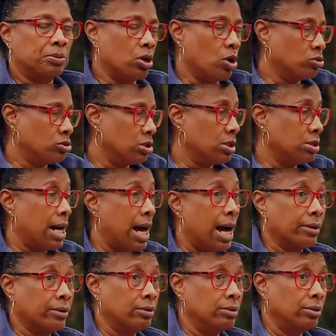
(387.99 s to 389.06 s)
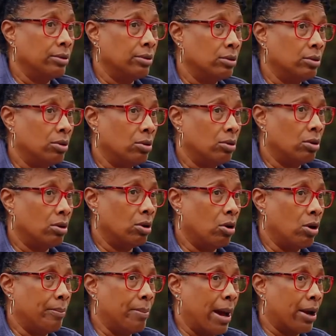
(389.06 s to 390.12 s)
go to the doctor
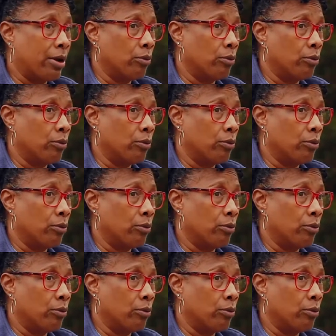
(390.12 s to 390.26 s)
or buy